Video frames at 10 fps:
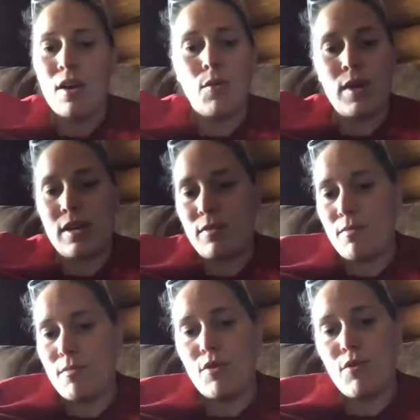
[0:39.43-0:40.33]
we can
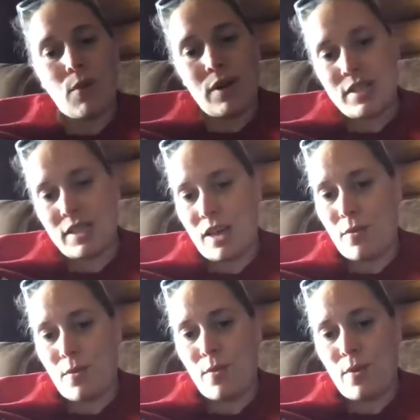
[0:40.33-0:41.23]
move forward to like
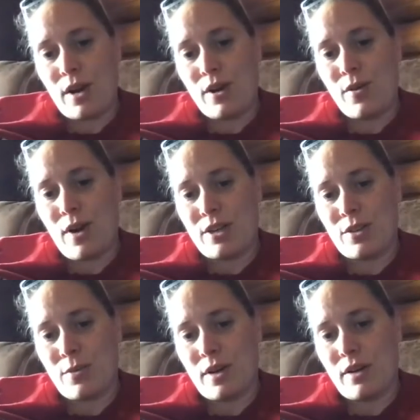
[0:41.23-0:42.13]
where you got
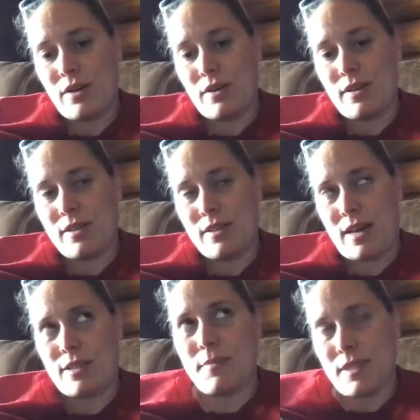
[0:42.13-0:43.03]
to where you're
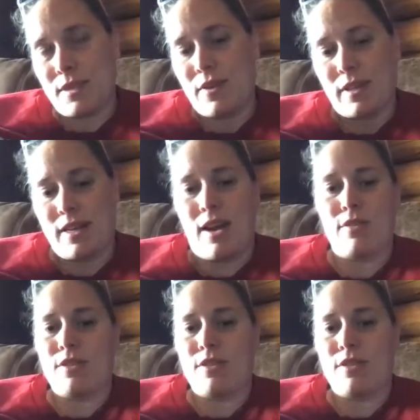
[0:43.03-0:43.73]
at specifically now.